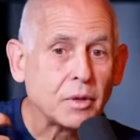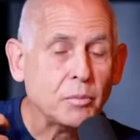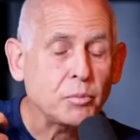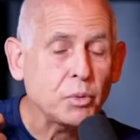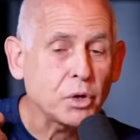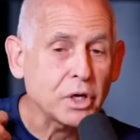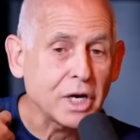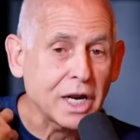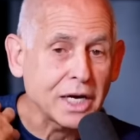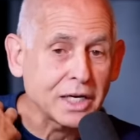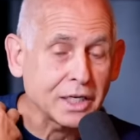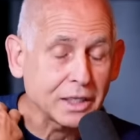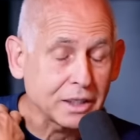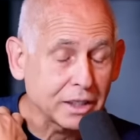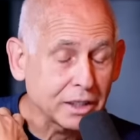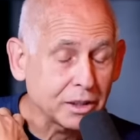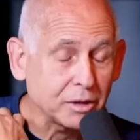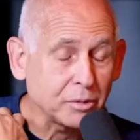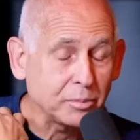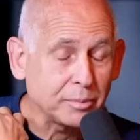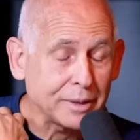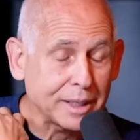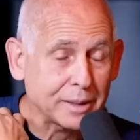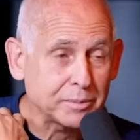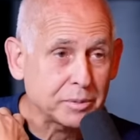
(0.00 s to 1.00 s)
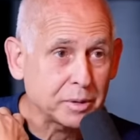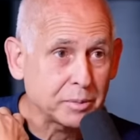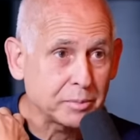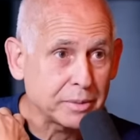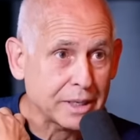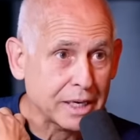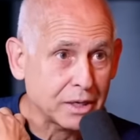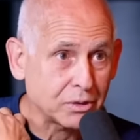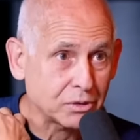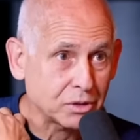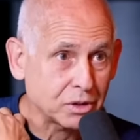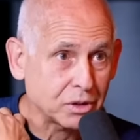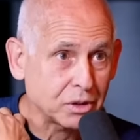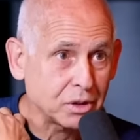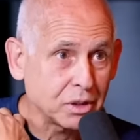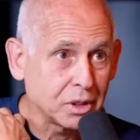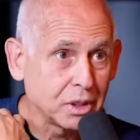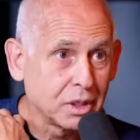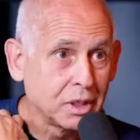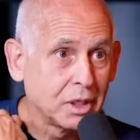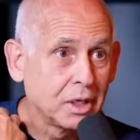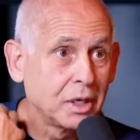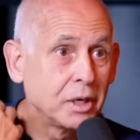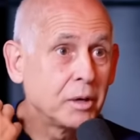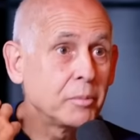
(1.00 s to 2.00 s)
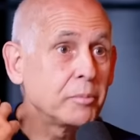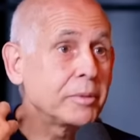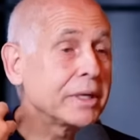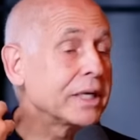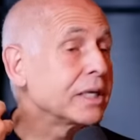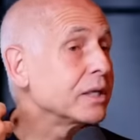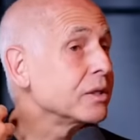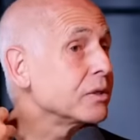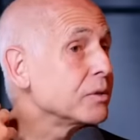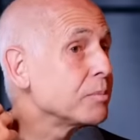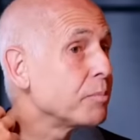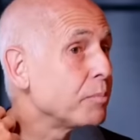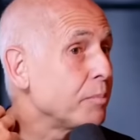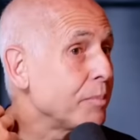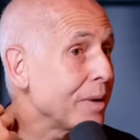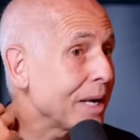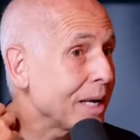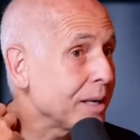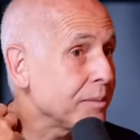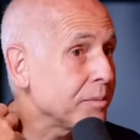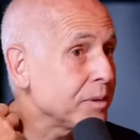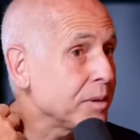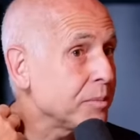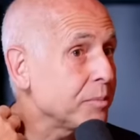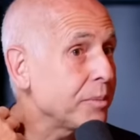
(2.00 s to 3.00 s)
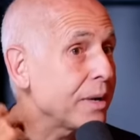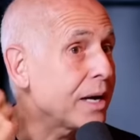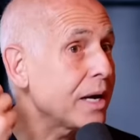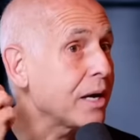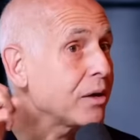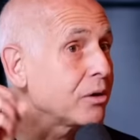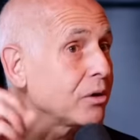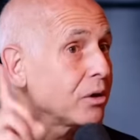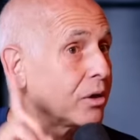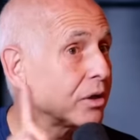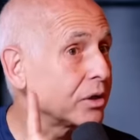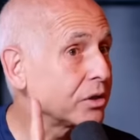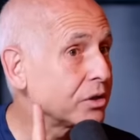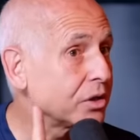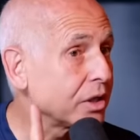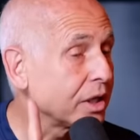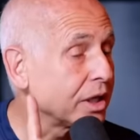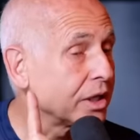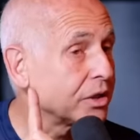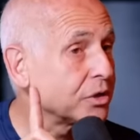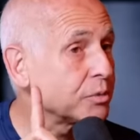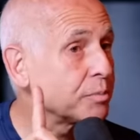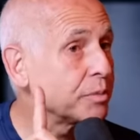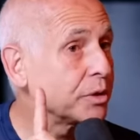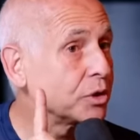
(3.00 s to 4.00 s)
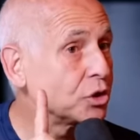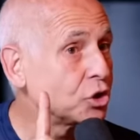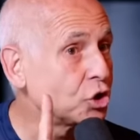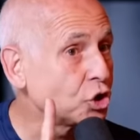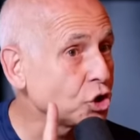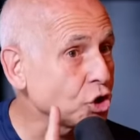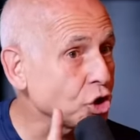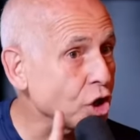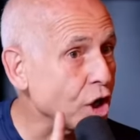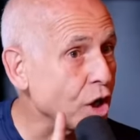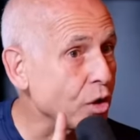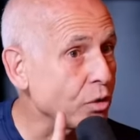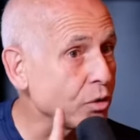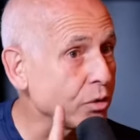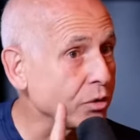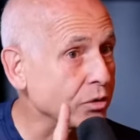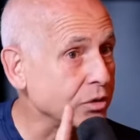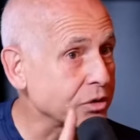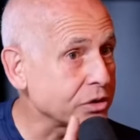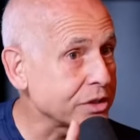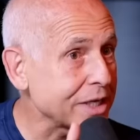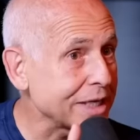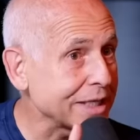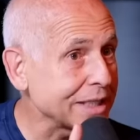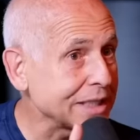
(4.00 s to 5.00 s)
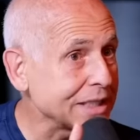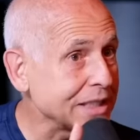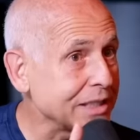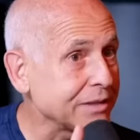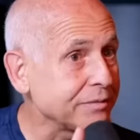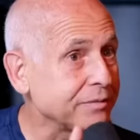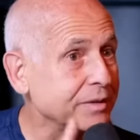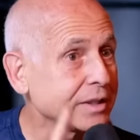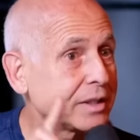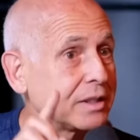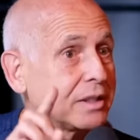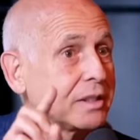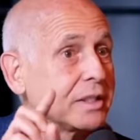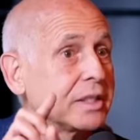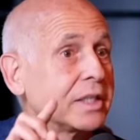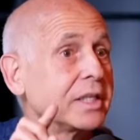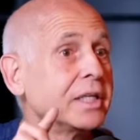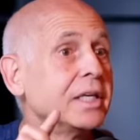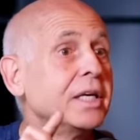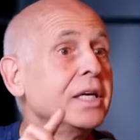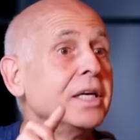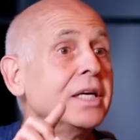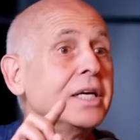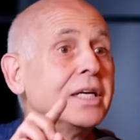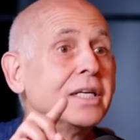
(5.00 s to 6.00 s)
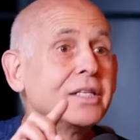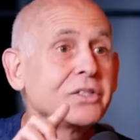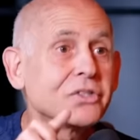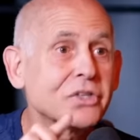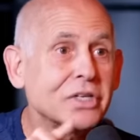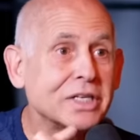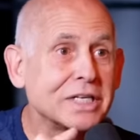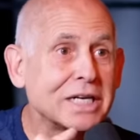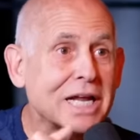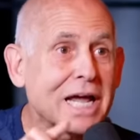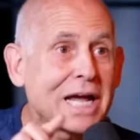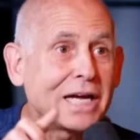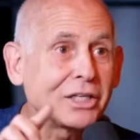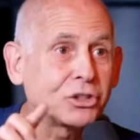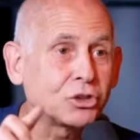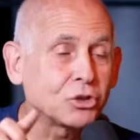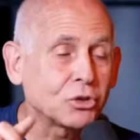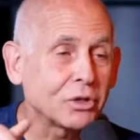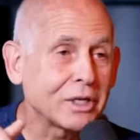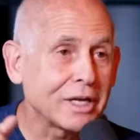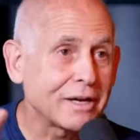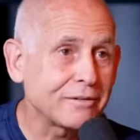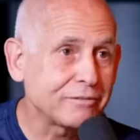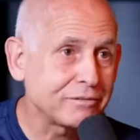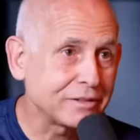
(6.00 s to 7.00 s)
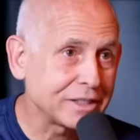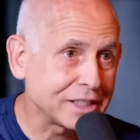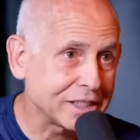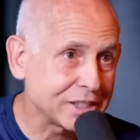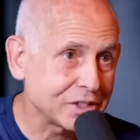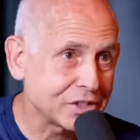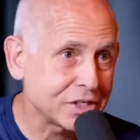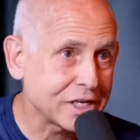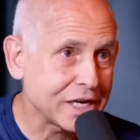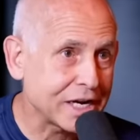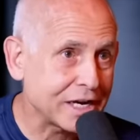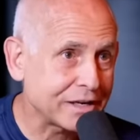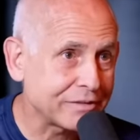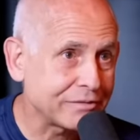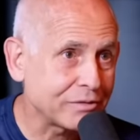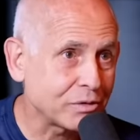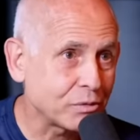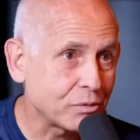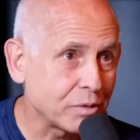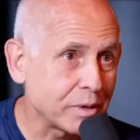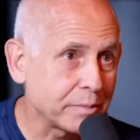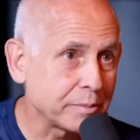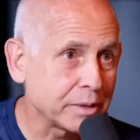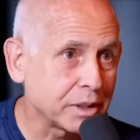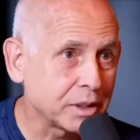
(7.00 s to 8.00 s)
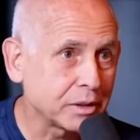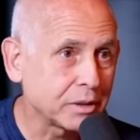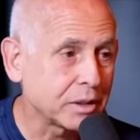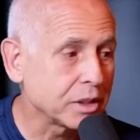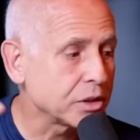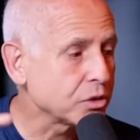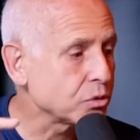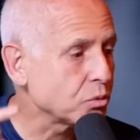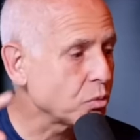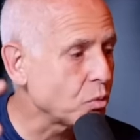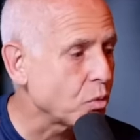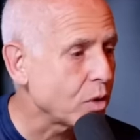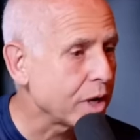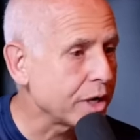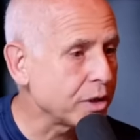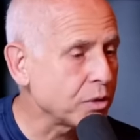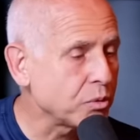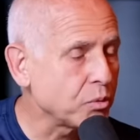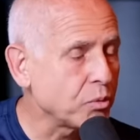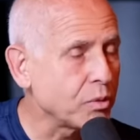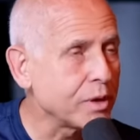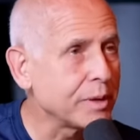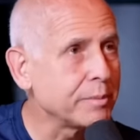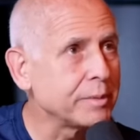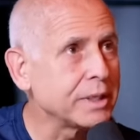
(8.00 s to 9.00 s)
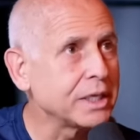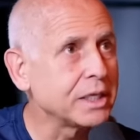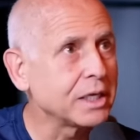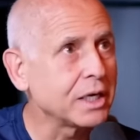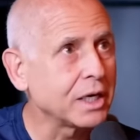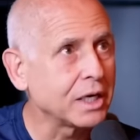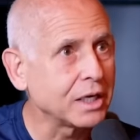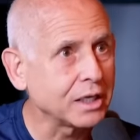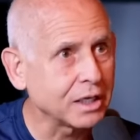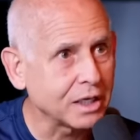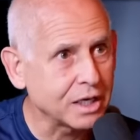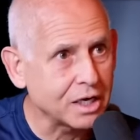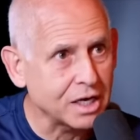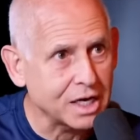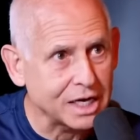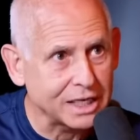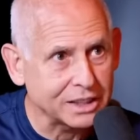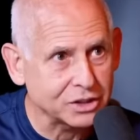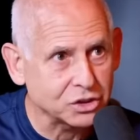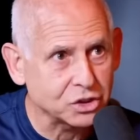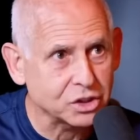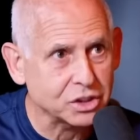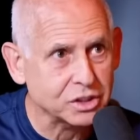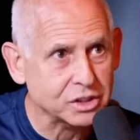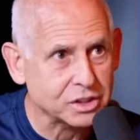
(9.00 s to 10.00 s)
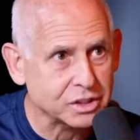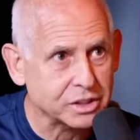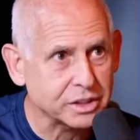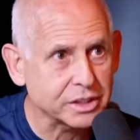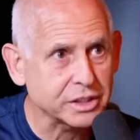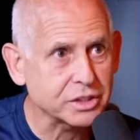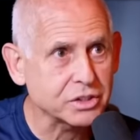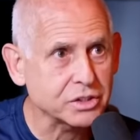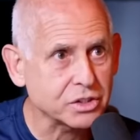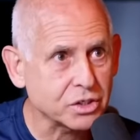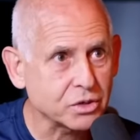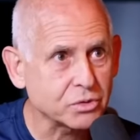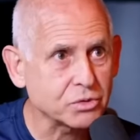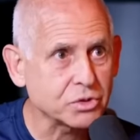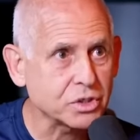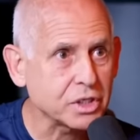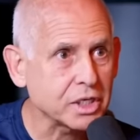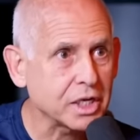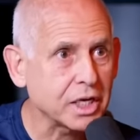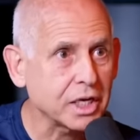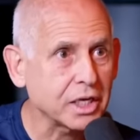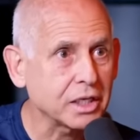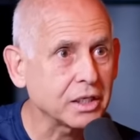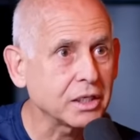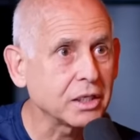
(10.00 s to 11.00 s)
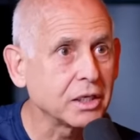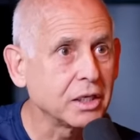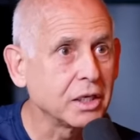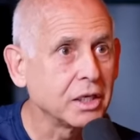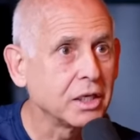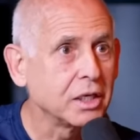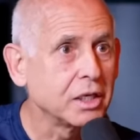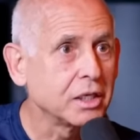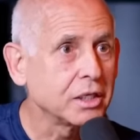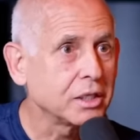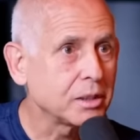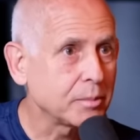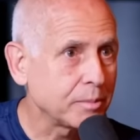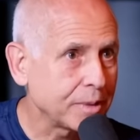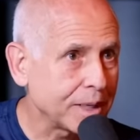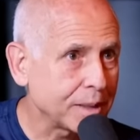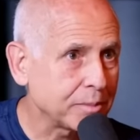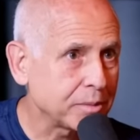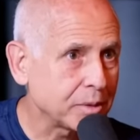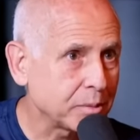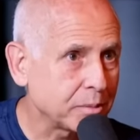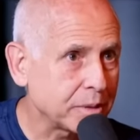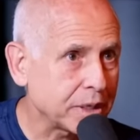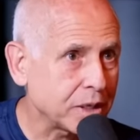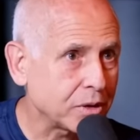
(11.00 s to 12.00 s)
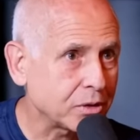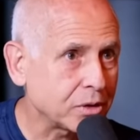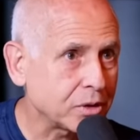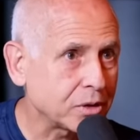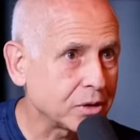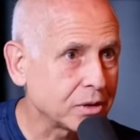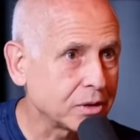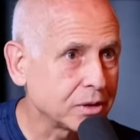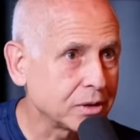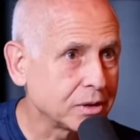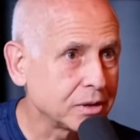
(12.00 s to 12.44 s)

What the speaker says: put on a little baby powder, because baby powder, it's been shown scientifically, is a natural aphrodisiac for women. Because what do women unconsciously associate to baby powder?